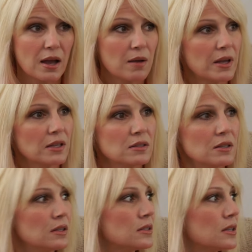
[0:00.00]
I'm like,
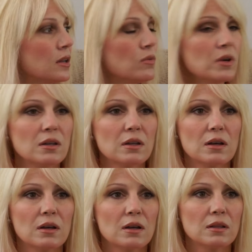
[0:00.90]
is anyone
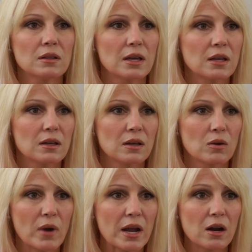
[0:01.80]
like
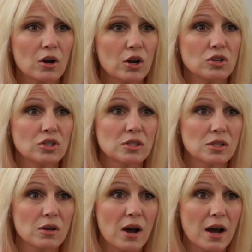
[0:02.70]
aware? Are you just
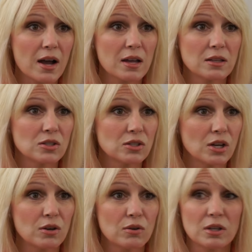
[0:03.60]
so high and
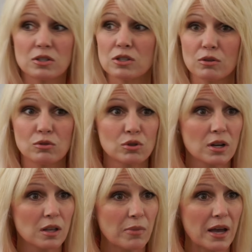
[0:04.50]
stoned and so
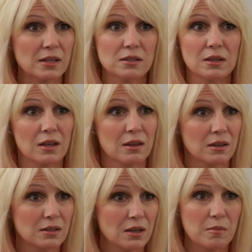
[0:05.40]
drunk and past? Like,
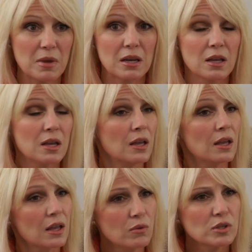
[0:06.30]
I mean,
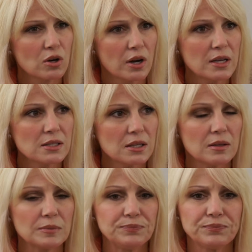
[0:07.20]
it was crazy.